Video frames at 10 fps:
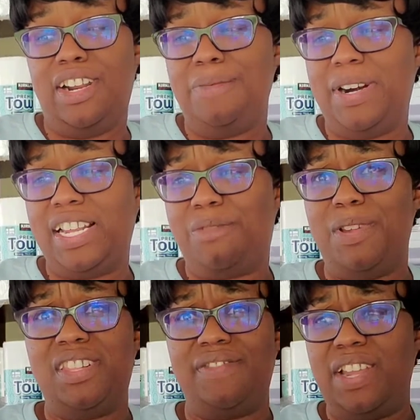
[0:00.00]
They weren't
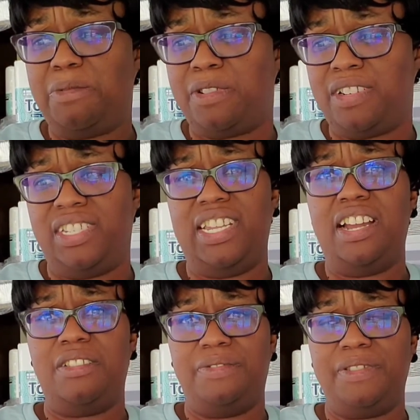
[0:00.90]
expensive. They were on
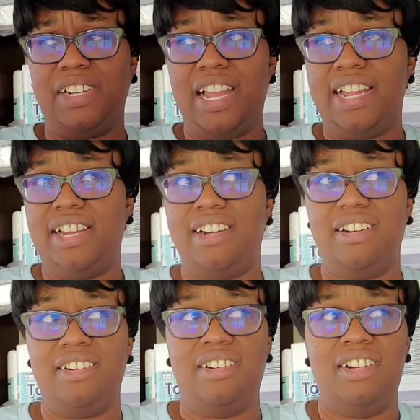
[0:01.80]
sale for like,
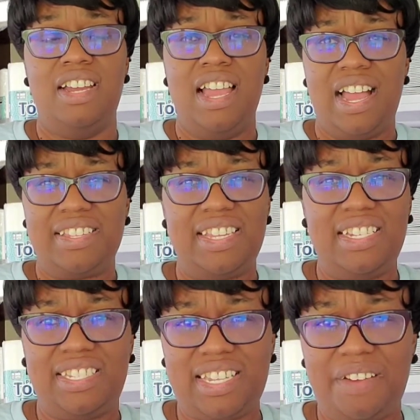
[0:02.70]
I
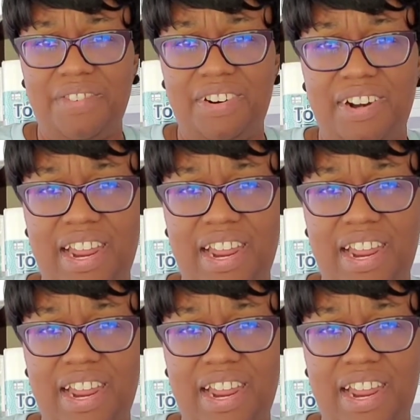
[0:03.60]
think seven or